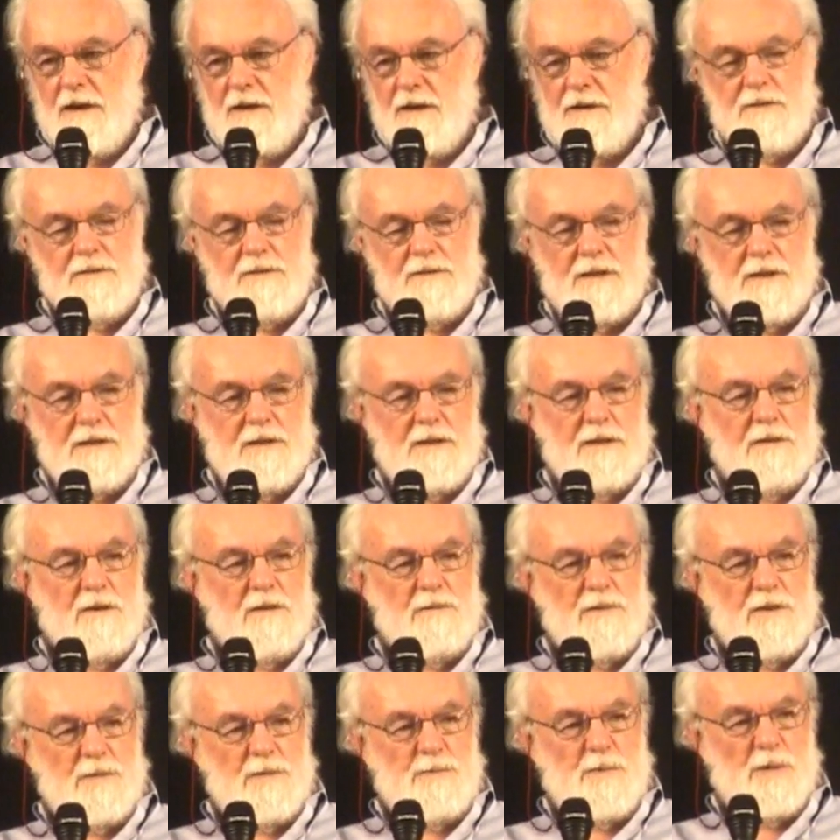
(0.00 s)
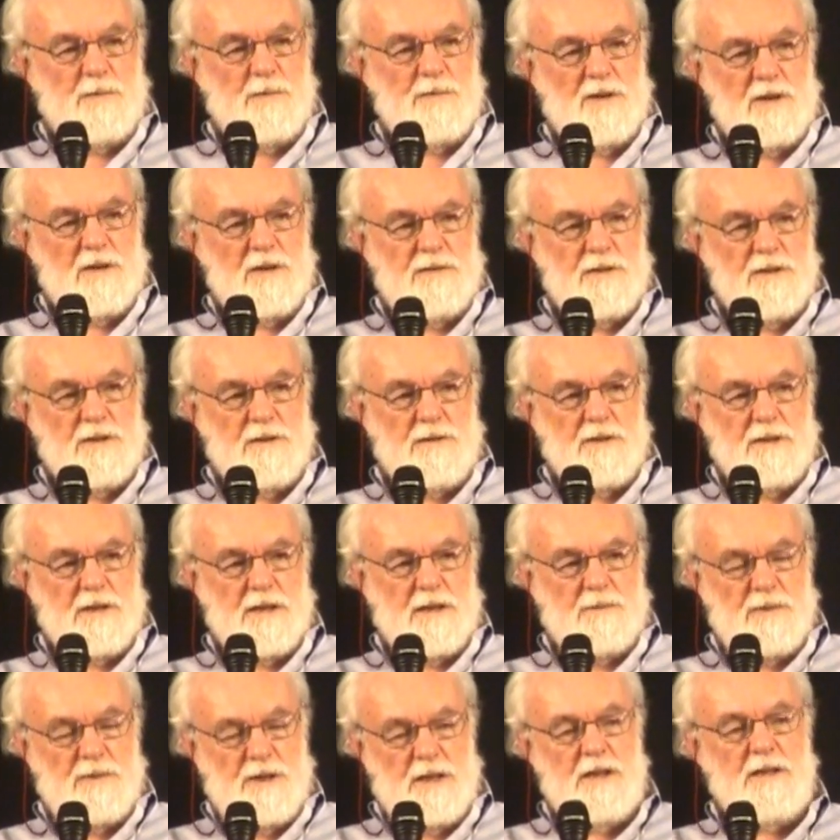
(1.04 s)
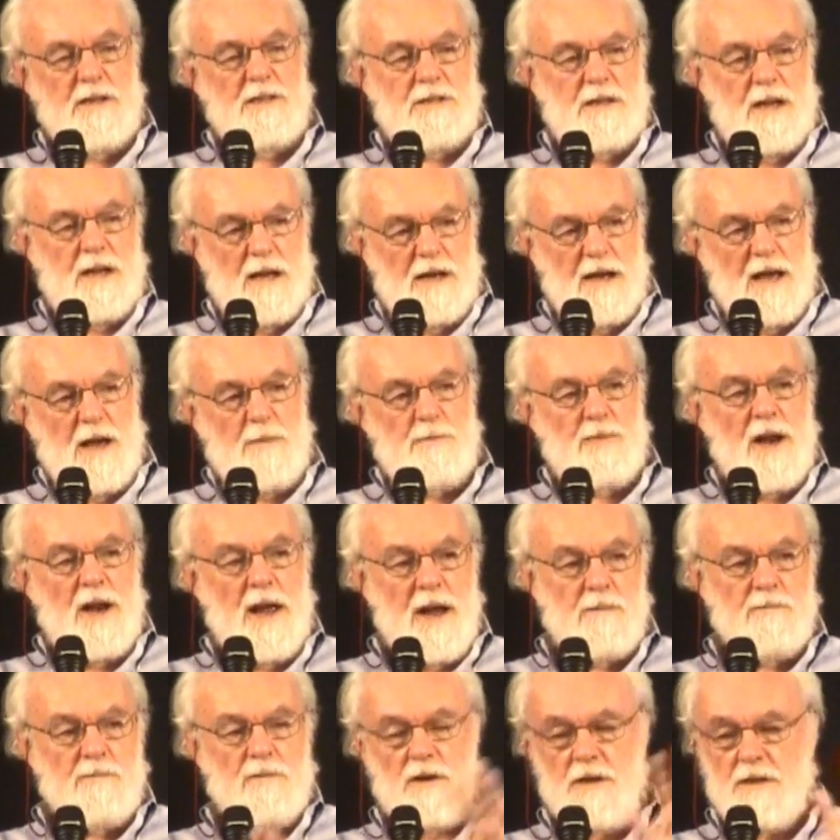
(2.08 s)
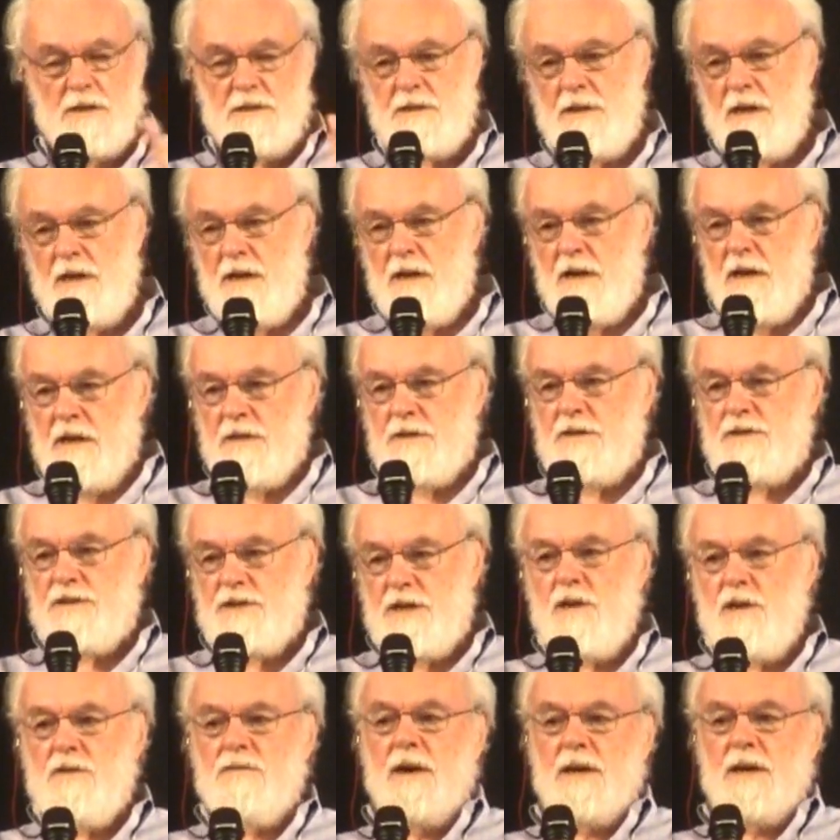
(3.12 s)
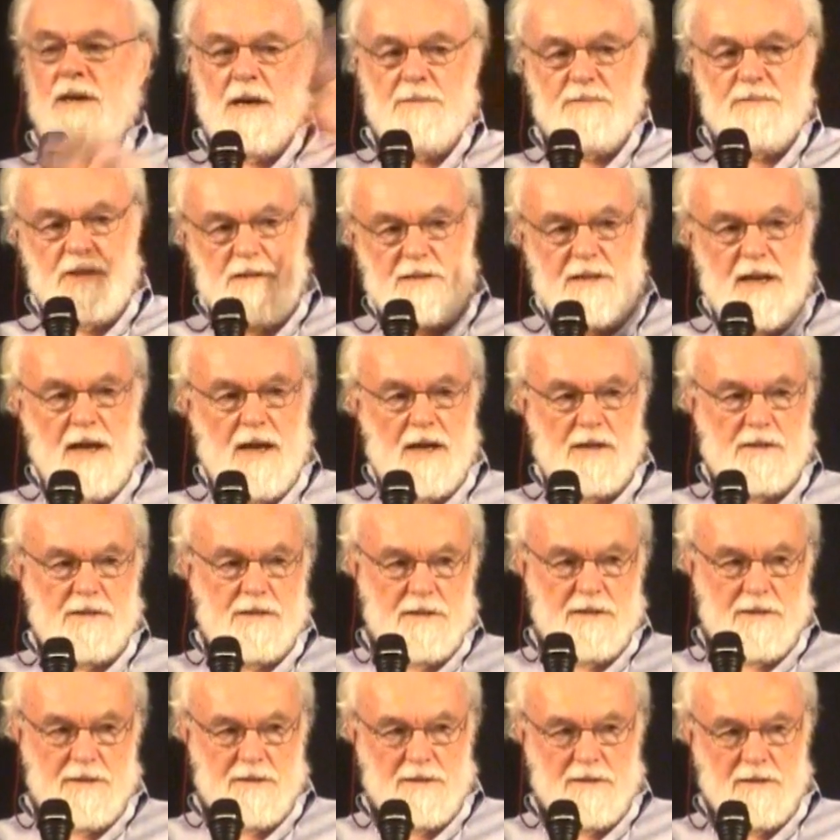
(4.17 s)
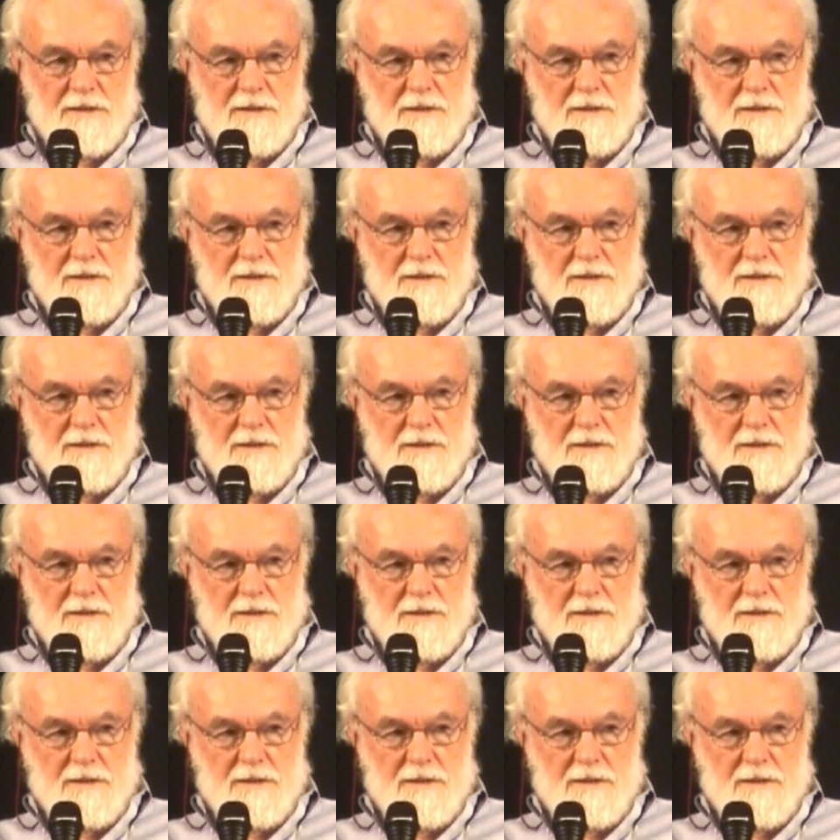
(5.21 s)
I don't think he got very popular for doing it, but he said our plan was to so run up the debt